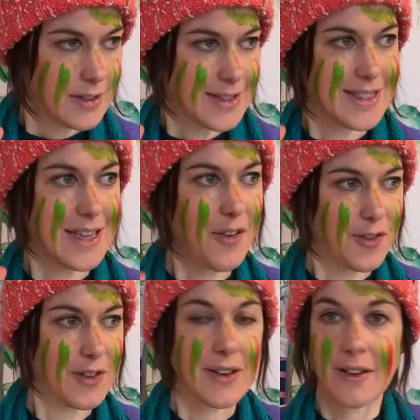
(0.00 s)

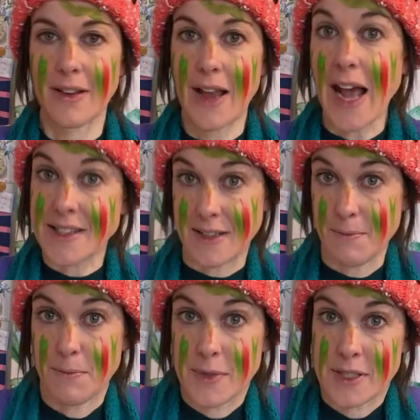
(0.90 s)
different
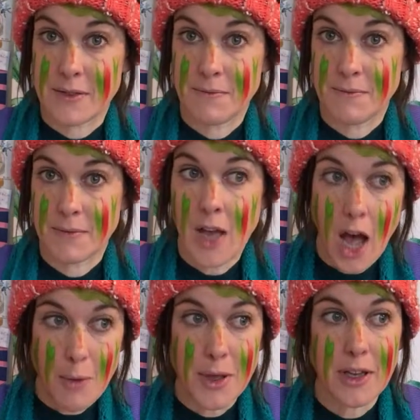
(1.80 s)
atoms,
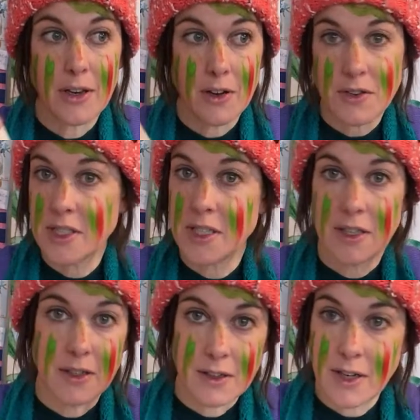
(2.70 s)
carbon,
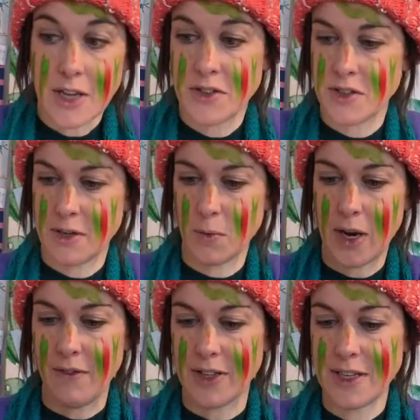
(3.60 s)
oxygen, nitrogen,
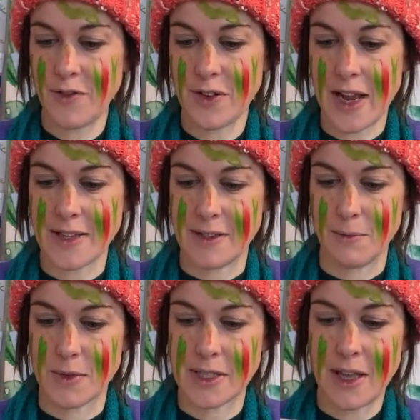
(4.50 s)
whatever, different
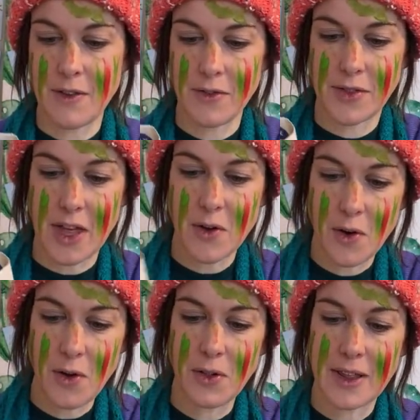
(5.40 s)
atoms, they
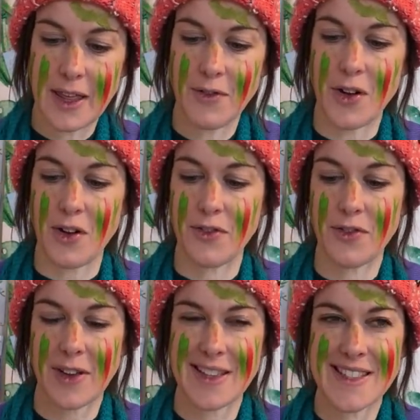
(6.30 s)
all give off
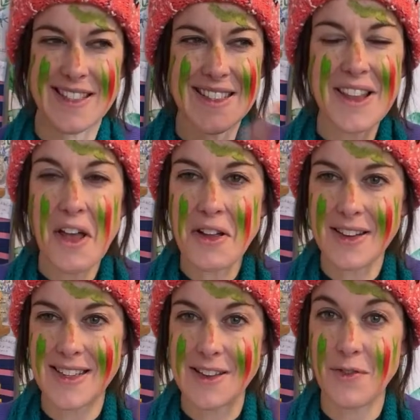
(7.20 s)
a
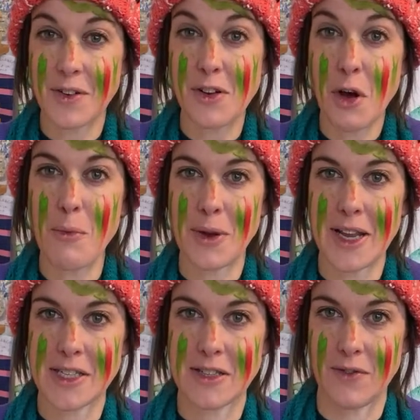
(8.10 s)
slightly different
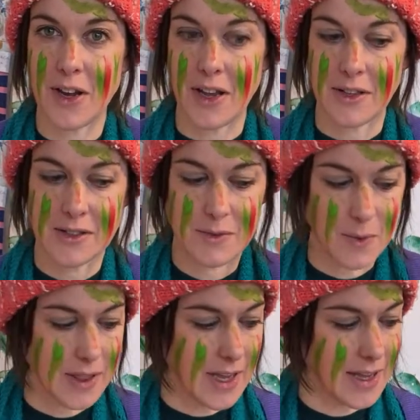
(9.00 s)
combination of light
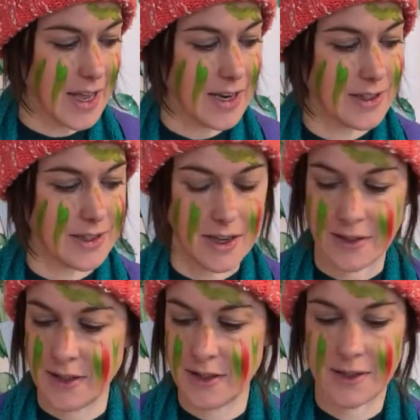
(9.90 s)
when they get
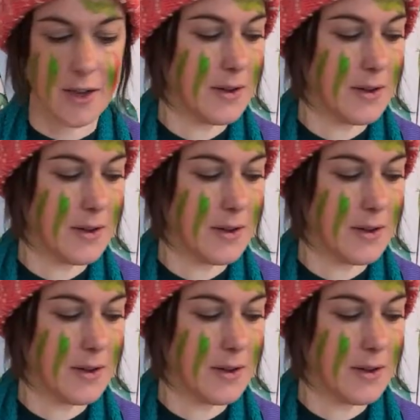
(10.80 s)
excited. So